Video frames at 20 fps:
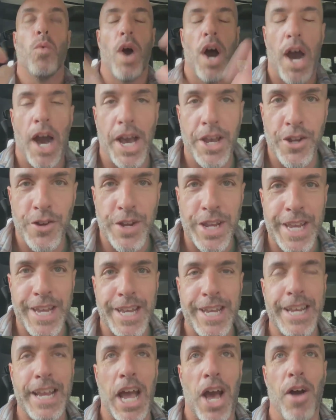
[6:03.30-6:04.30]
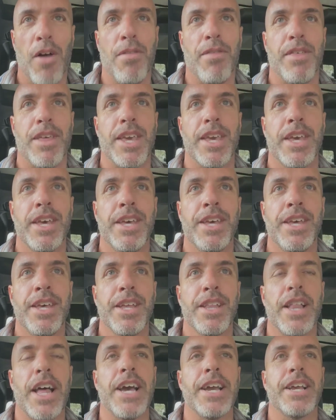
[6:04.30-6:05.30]
why you're eating healthy,
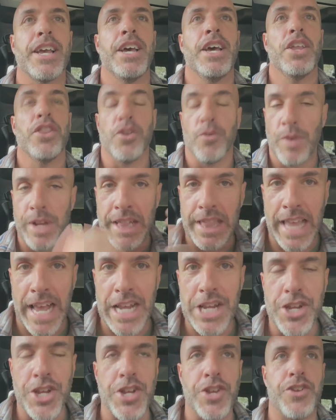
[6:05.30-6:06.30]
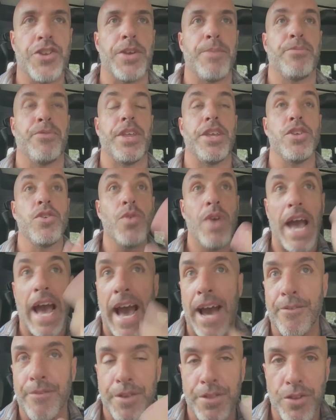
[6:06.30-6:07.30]
like the relationships that you
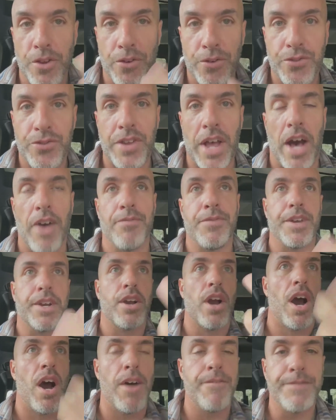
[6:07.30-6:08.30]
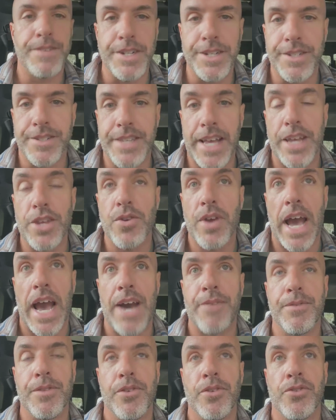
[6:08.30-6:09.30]
have with yourself, the confidence that you
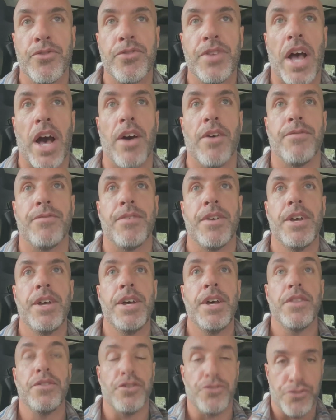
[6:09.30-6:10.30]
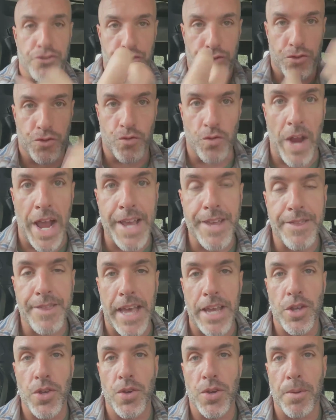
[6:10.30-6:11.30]
have with yourself, the strength
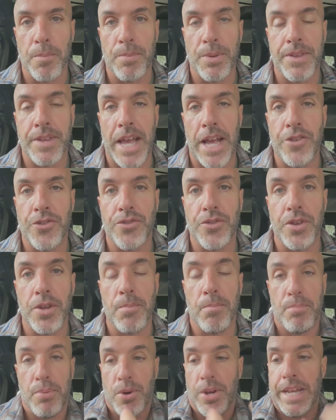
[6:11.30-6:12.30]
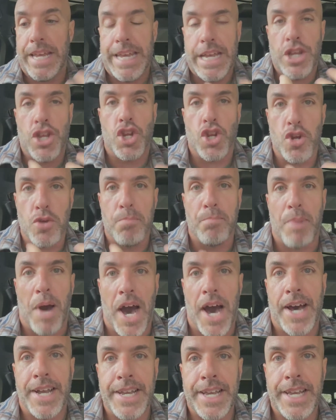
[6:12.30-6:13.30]
that you could potentially put in your
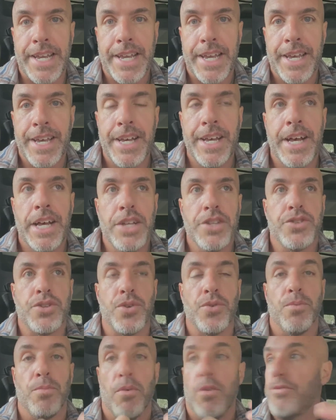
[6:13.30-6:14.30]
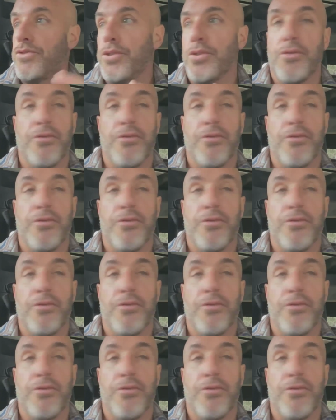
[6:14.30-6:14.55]
body to to